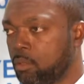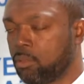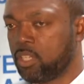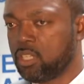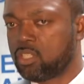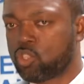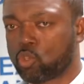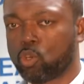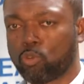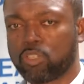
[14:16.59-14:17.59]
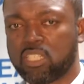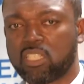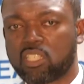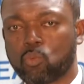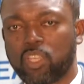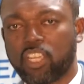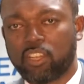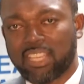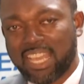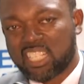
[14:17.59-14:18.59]
the stories, we
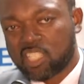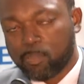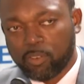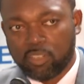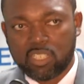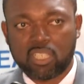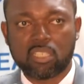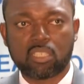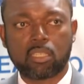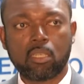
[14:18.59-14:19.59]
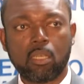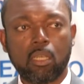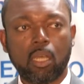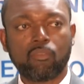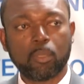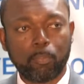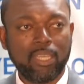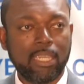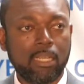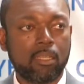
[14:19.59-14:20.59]
hear the experiences of the
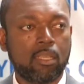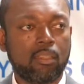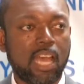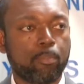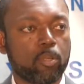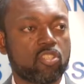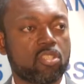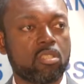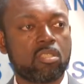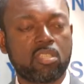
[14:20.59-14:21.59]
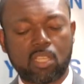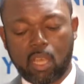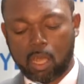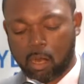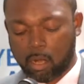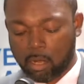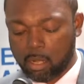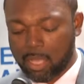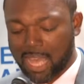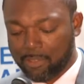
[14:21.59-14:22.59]
pain that persons are
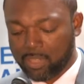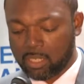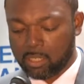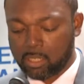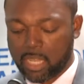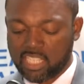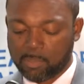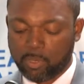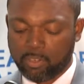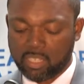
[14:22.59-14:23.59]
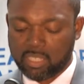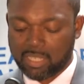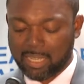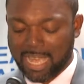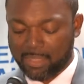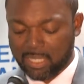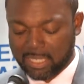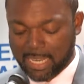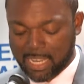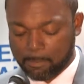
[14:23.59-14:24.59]
having to experience at
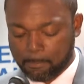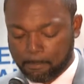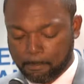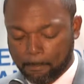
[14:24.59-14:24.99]
this time.